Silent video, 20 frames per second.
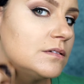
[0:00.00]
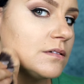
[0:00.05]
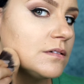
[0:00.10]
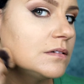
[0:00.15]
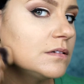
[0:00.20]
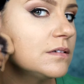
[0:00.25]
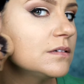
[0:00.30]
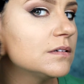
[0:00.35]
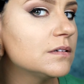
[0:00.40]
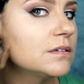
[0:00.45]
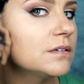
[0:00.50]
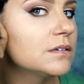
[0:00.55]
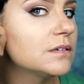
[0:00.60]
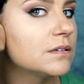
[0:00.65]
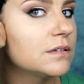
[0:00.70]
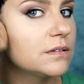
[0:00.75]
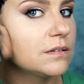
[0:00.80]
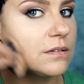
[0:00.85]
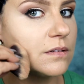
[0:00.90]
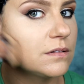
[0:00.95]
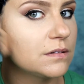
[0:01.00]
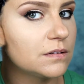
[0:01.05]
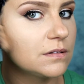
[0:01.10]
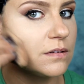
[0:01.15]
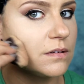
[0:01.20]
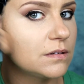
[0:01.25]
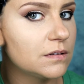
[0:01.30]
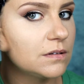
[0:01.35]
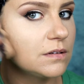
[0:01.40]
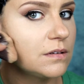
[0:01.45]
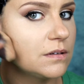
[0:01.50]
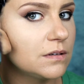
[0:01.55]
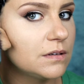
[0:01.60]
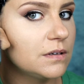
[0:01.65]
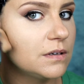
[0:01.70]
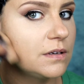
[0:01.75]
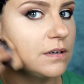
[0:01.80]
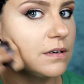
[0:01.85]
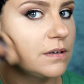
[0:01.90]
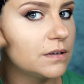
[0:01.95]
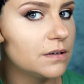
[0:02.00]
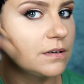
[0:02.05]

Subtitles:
(silence)